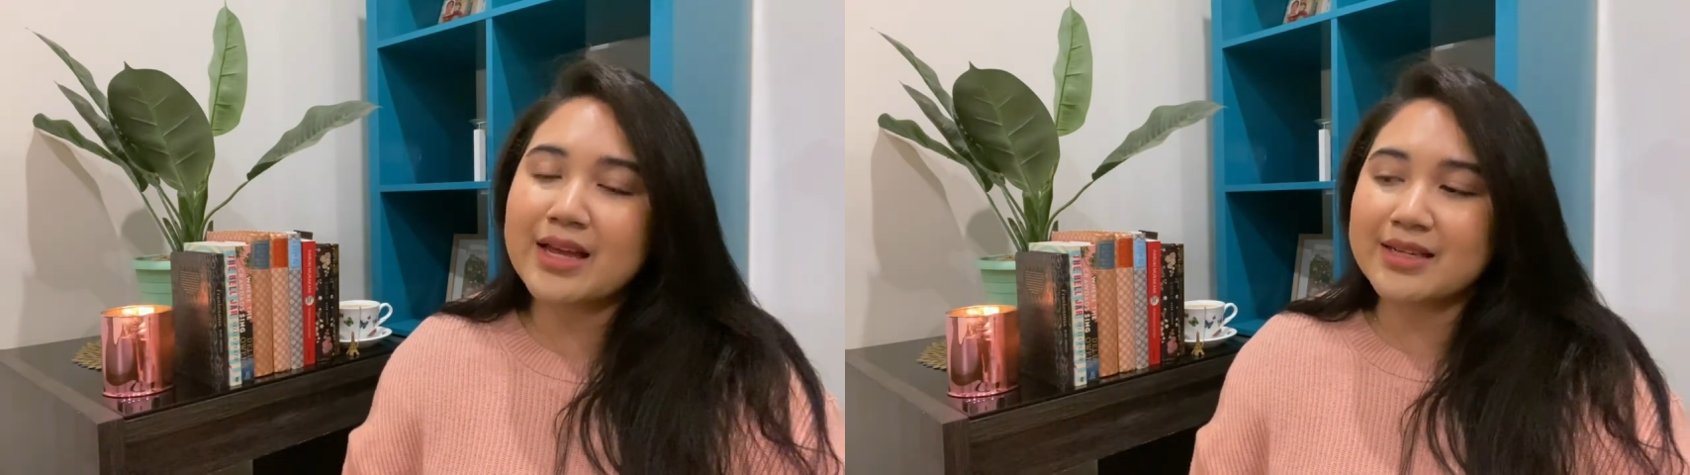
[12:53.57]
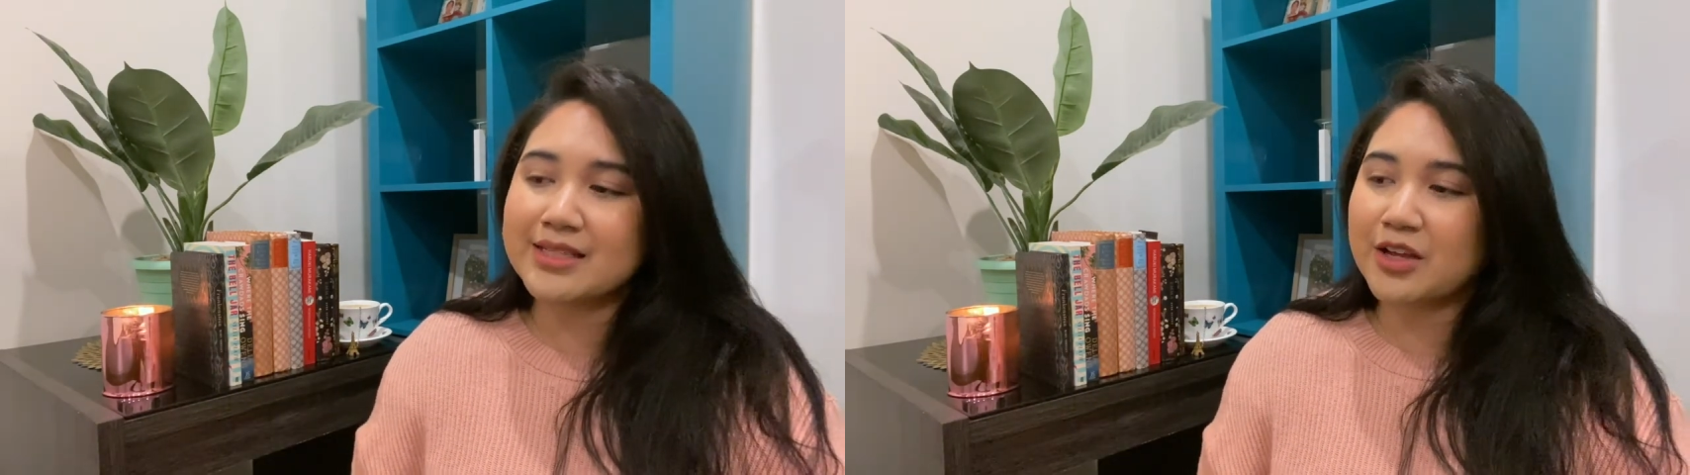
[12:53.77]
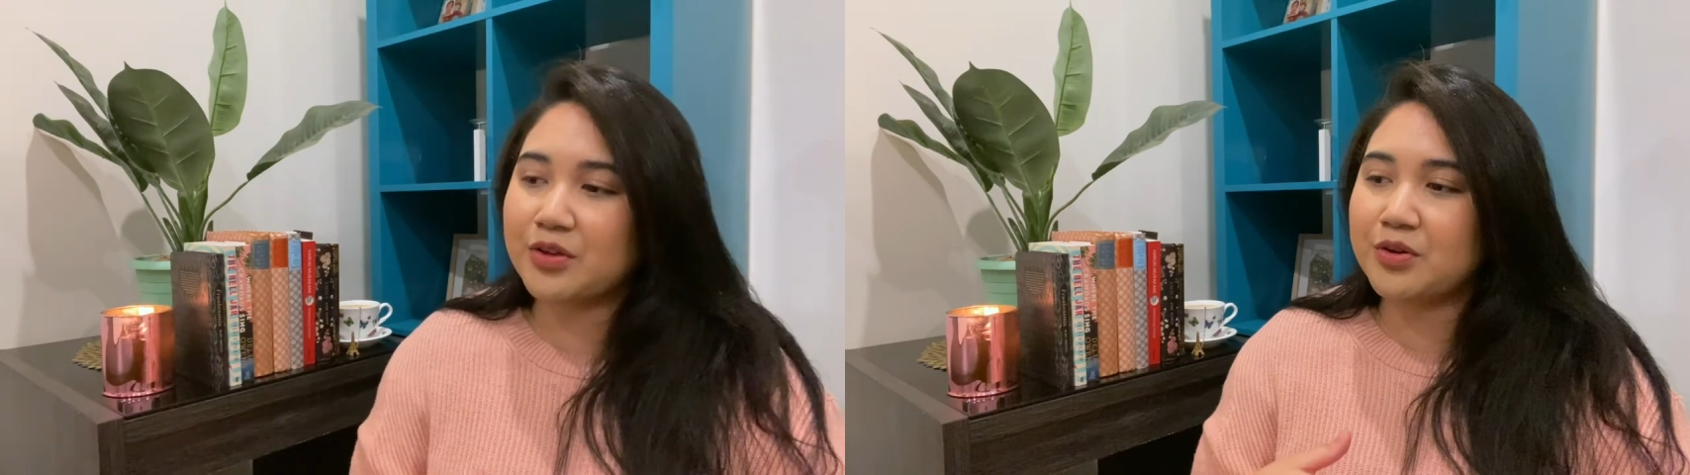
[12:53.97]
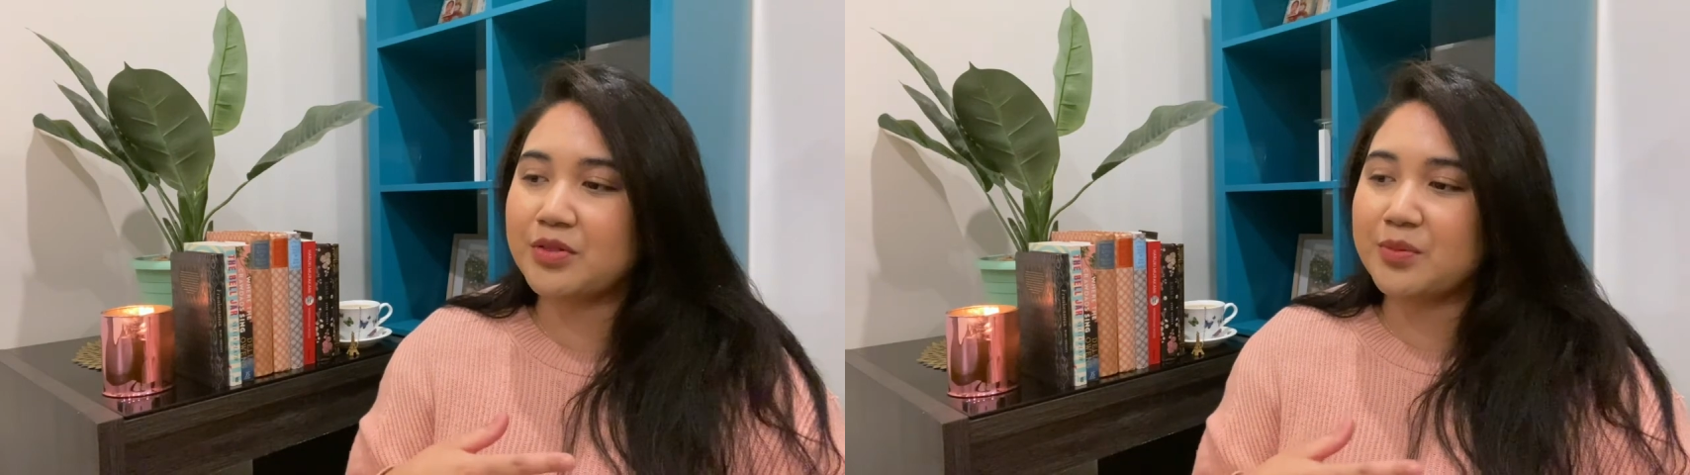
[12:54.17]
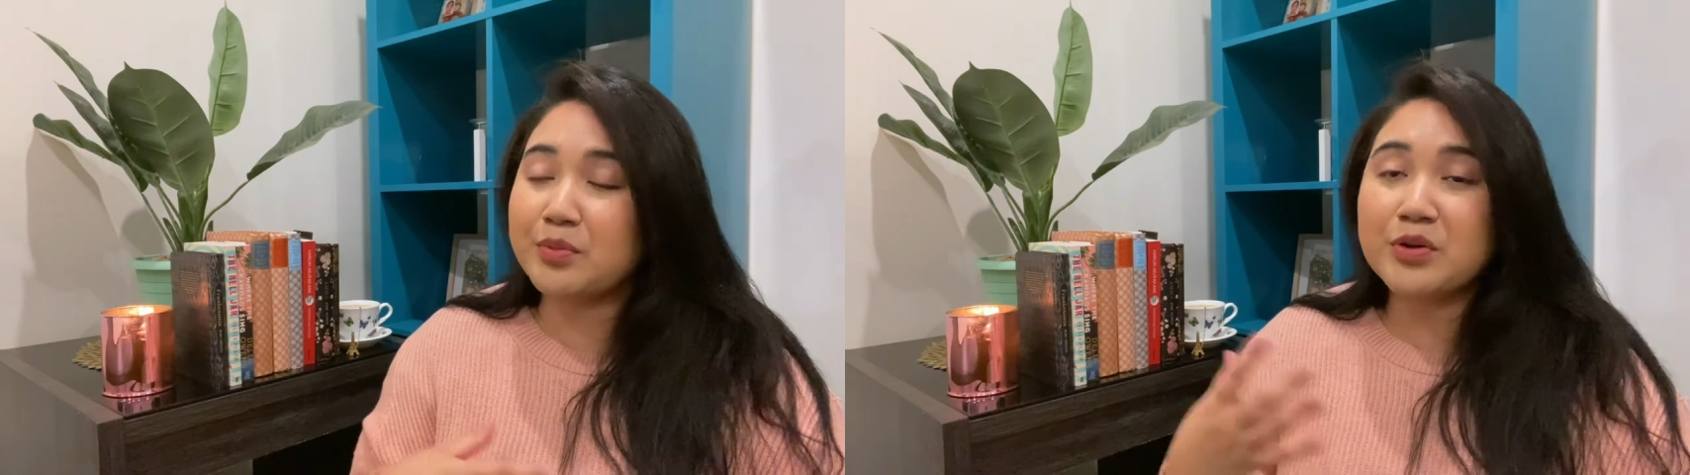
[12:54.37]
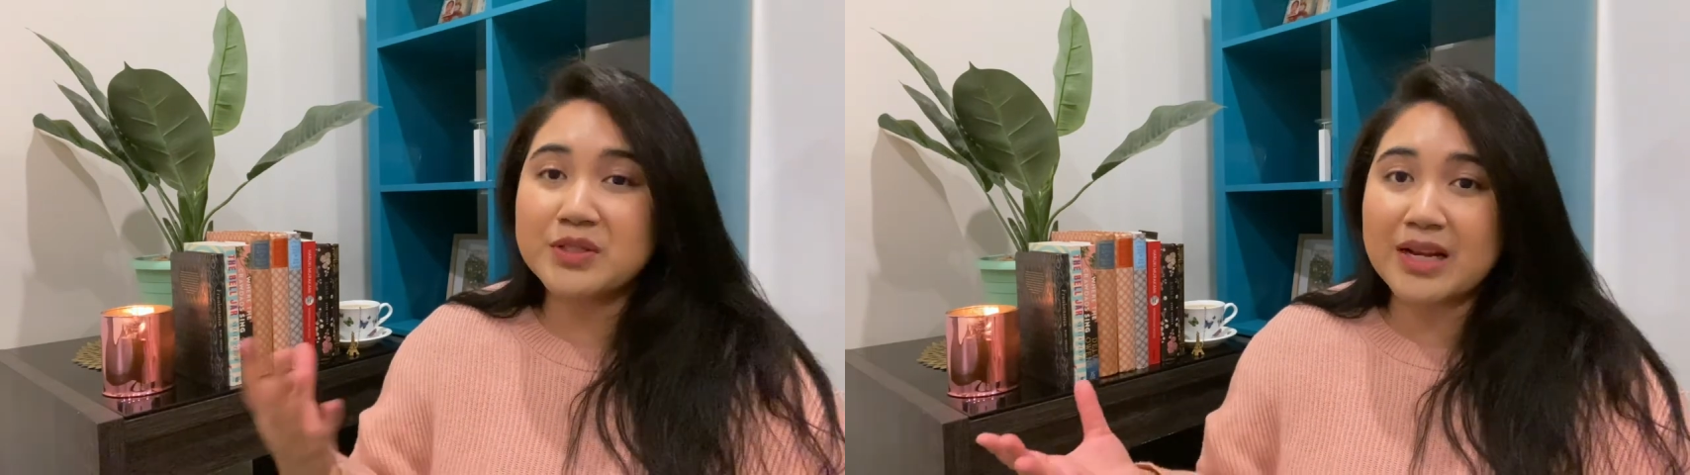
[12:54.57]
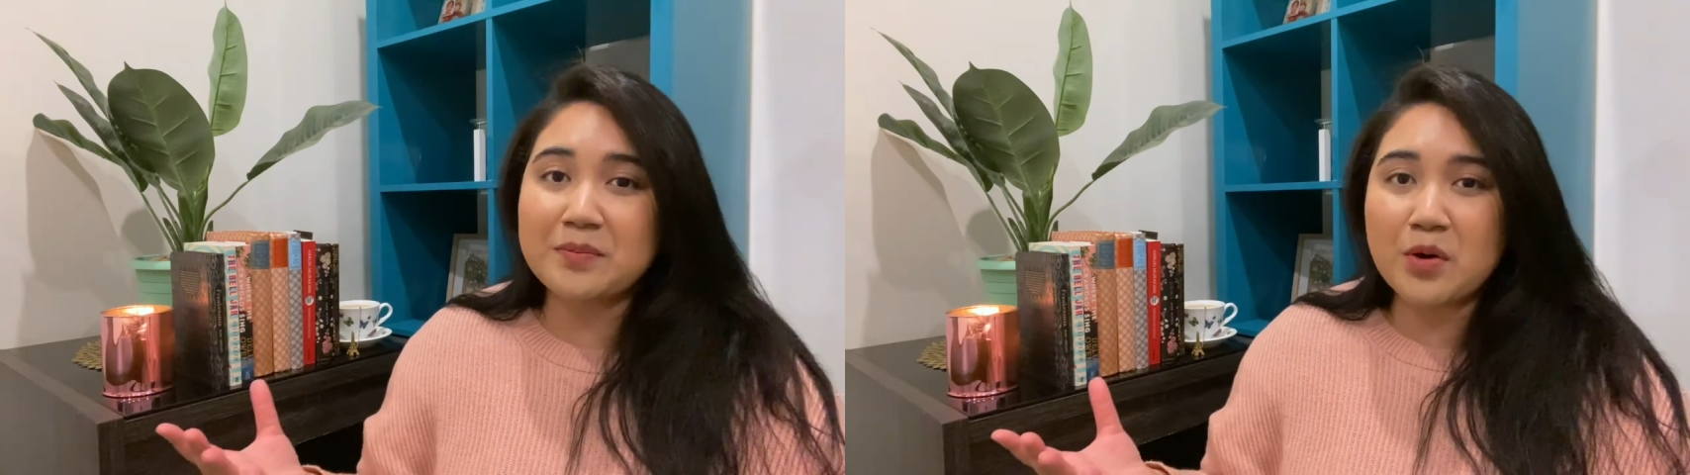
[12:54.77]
and tell you the books that I'm